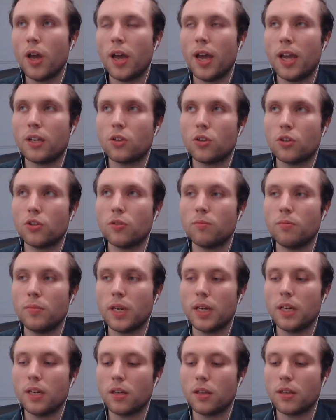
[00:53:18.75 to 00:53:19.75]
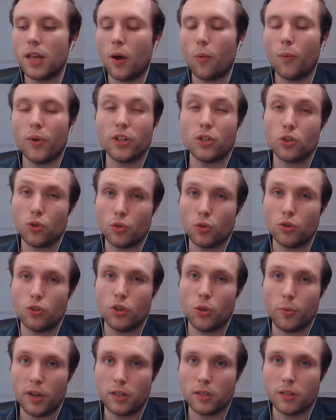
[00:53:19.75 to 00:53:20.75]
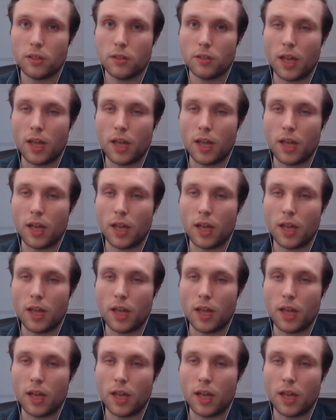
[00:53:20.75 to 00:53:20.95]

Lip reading: it doesn't mean that we should do it.